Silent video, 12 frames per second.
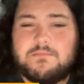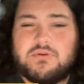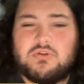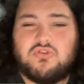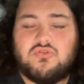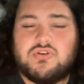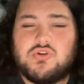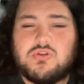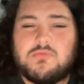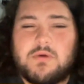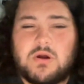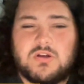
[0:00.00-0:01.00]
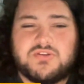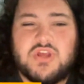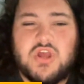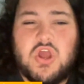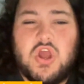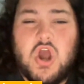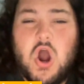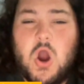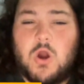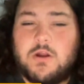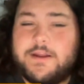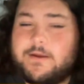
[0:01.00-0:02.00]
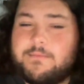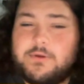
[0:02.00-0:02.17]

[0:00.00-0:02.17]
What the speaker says: Built granola bars are here.